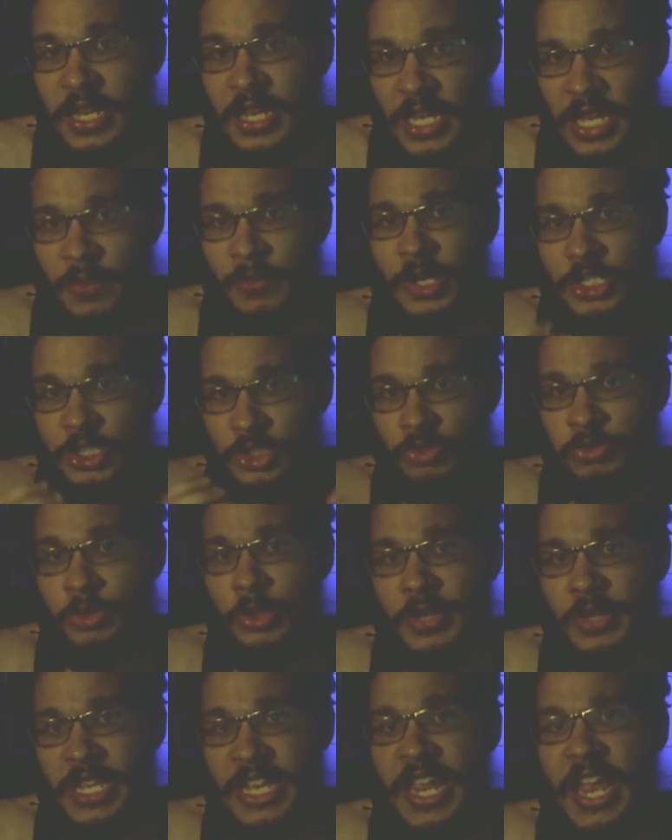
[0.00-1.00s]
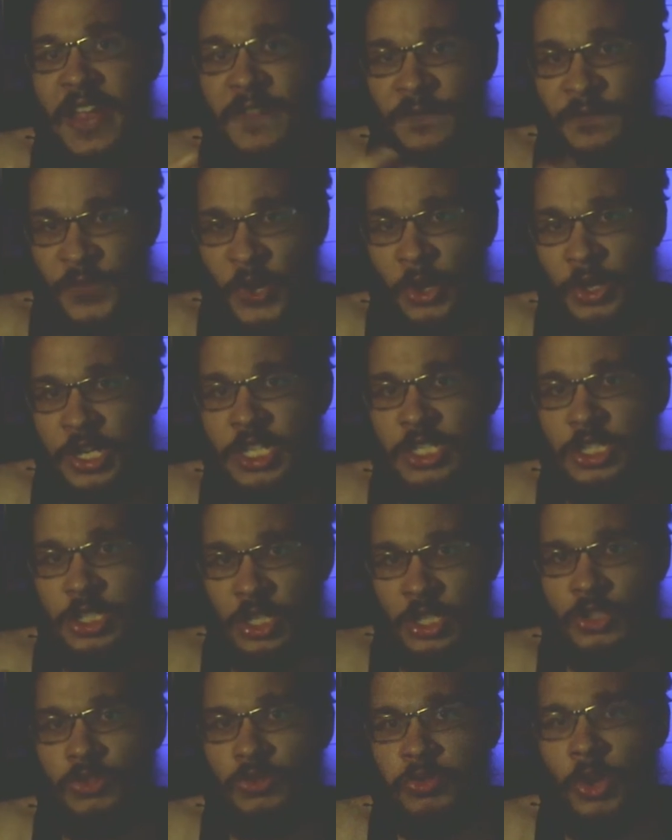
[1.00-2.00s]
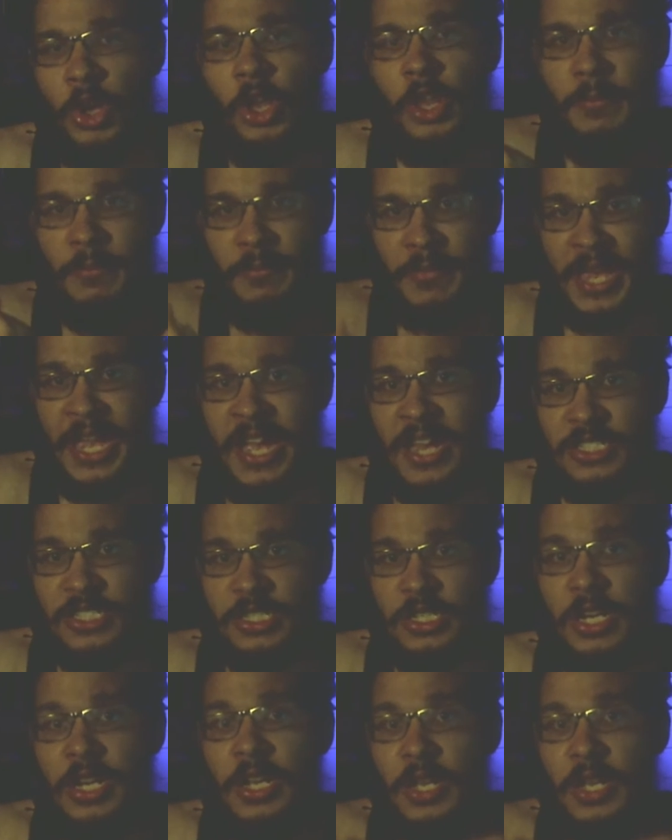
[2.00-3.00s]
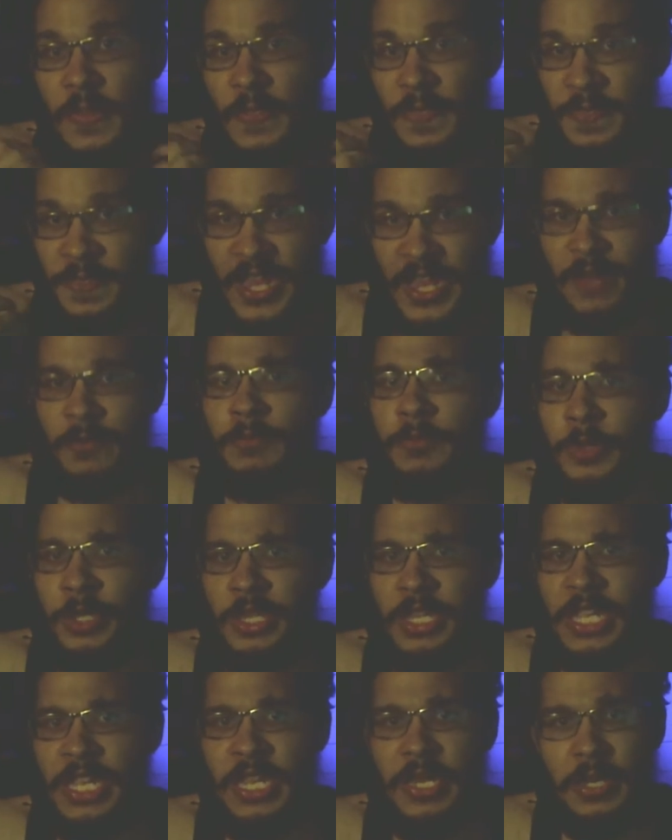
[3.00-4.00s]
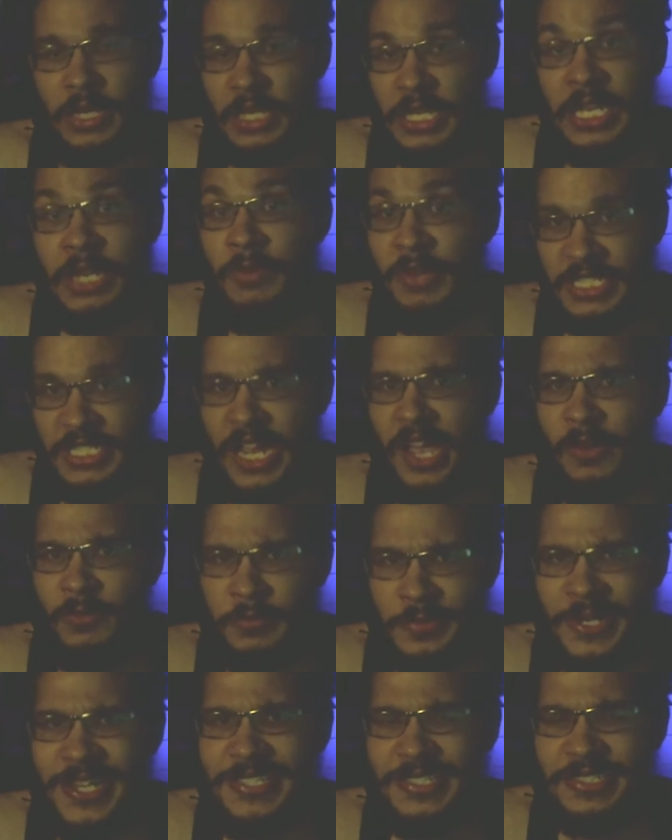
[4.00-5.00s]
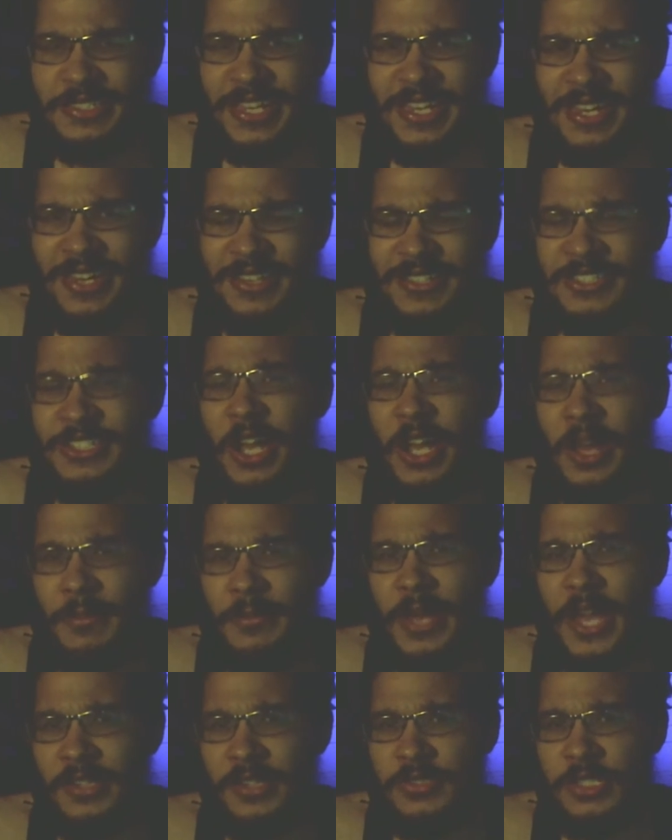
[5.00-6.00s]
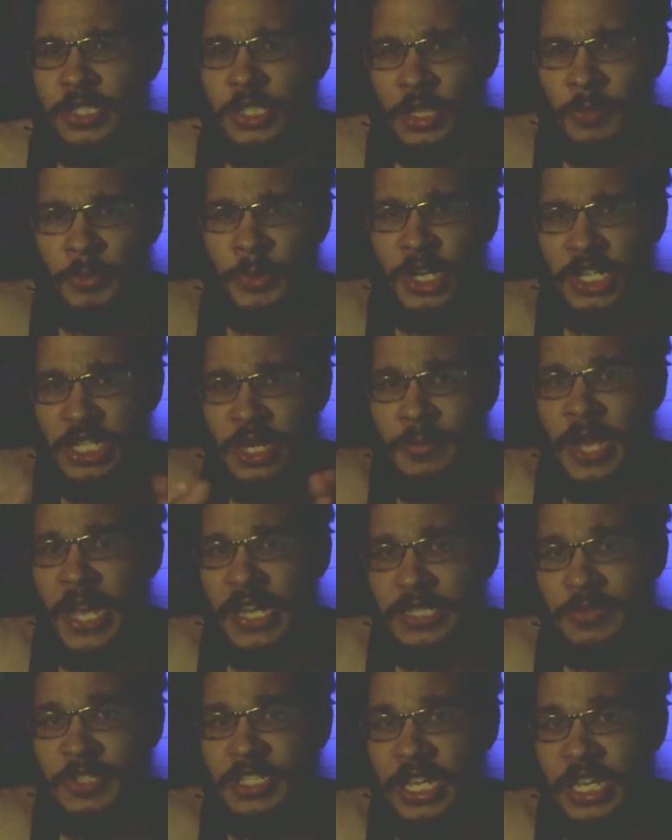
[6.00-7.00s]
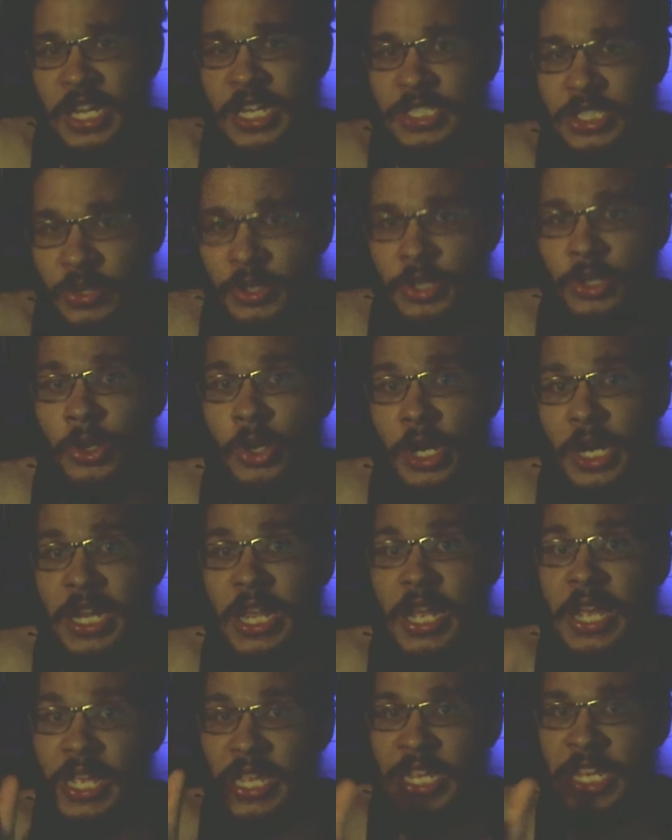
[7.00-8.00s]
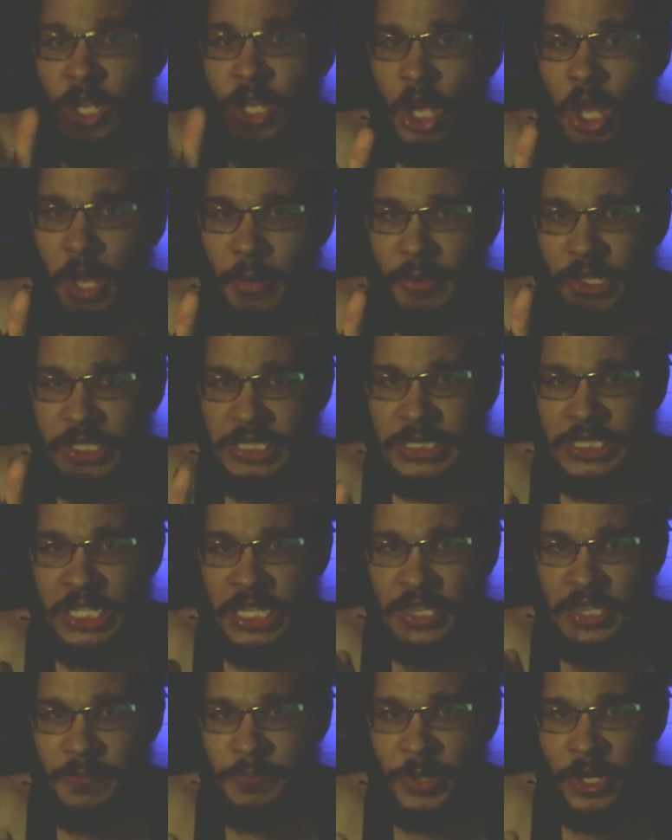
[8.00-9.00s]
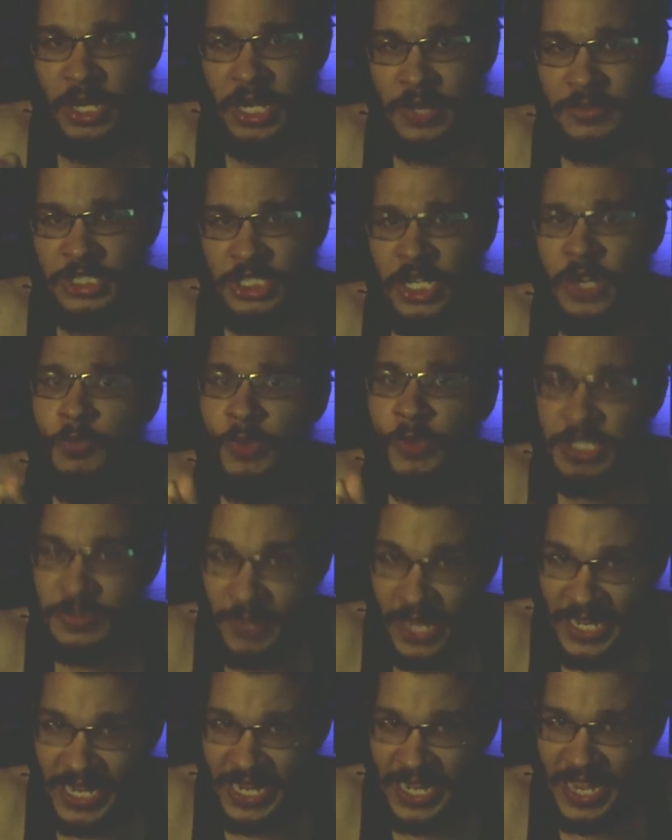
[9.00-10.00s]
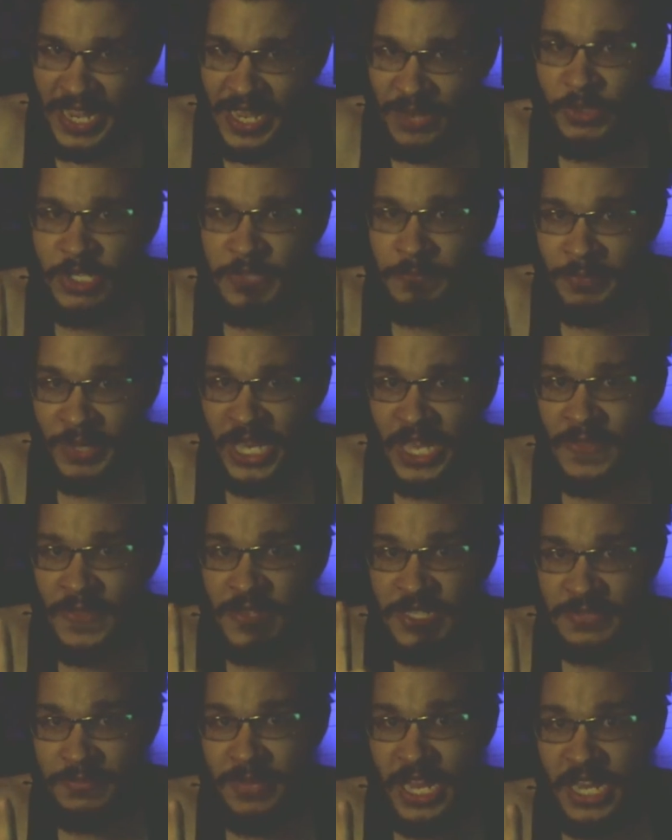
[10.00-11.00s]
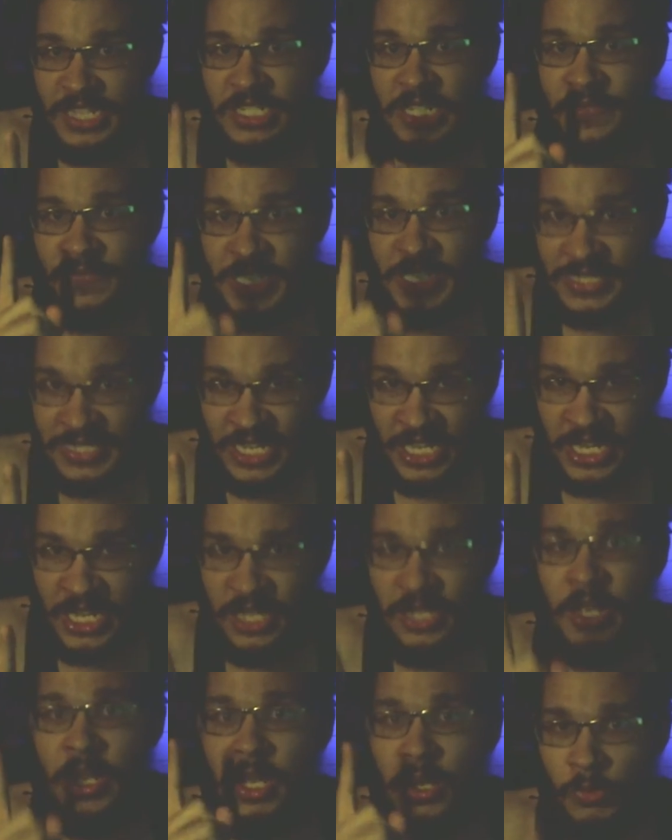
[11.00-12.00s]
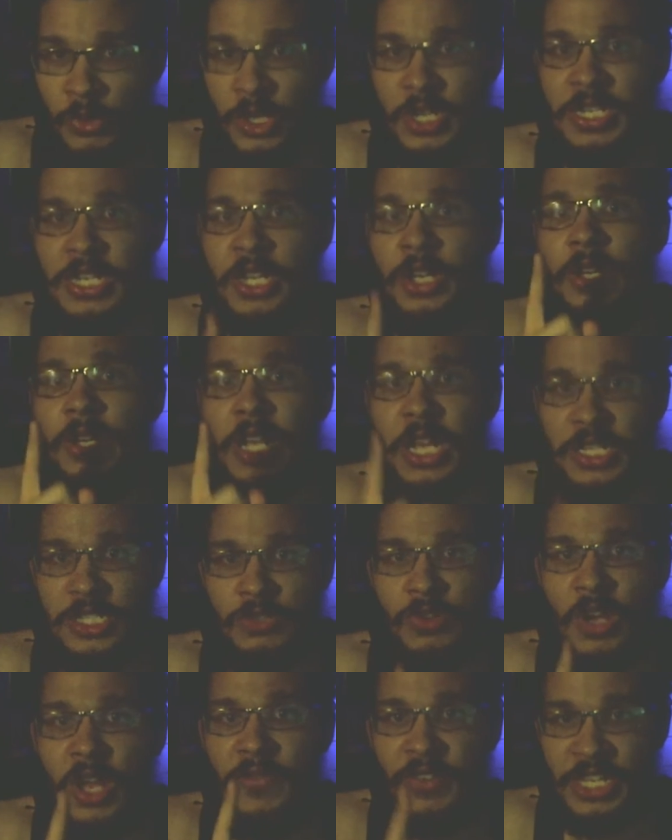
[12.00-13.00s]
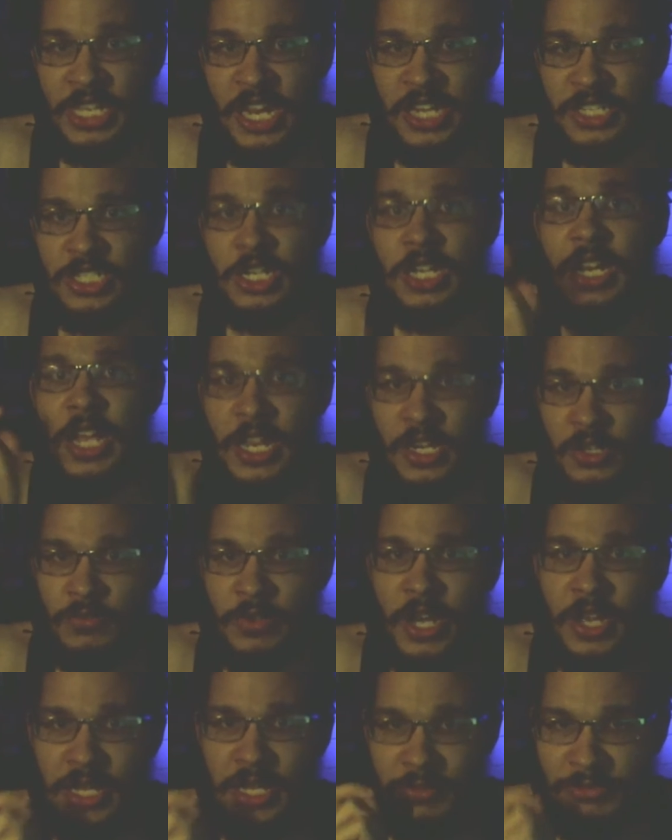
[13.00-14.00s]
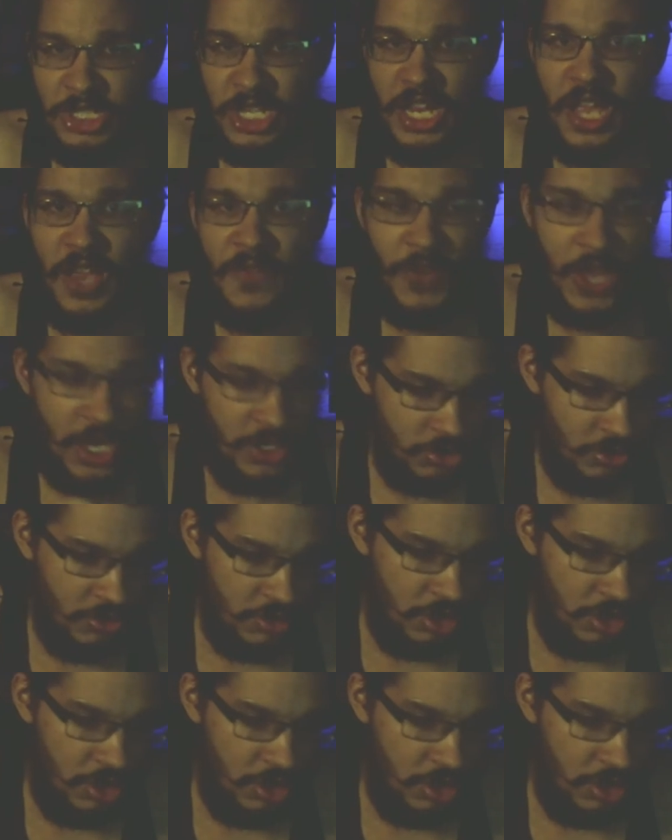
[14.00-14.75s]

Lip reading: It was truly a focused, controlled match that really, he was out-wrestling Jon Moxley. To the point Jon Moxley was getting so annoyed, he almost did the paradigm shift, which, might I add, was banned in this match, and if he did it, would yield a disqualification and crown MJF as your